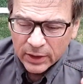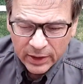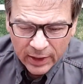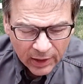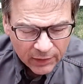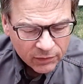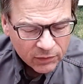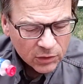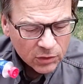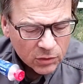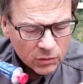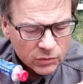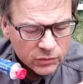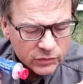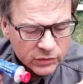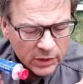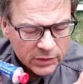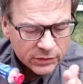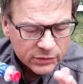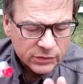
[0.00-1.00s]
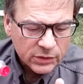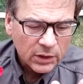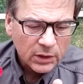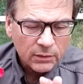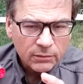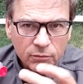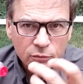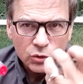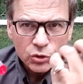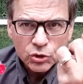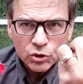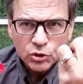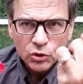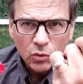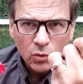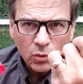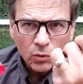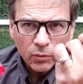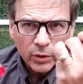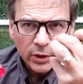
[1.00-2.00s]
not to use as
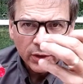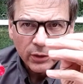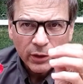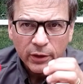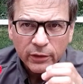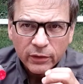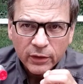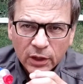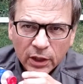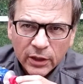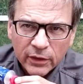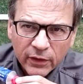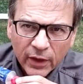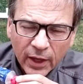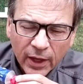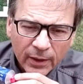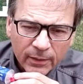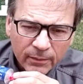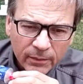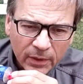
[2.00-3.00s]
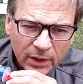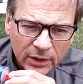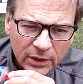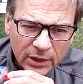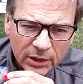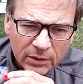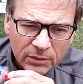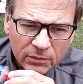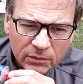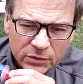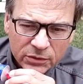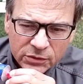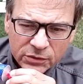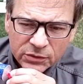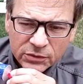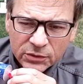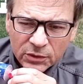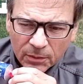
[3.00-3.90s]
jewelry or anything like that, but it was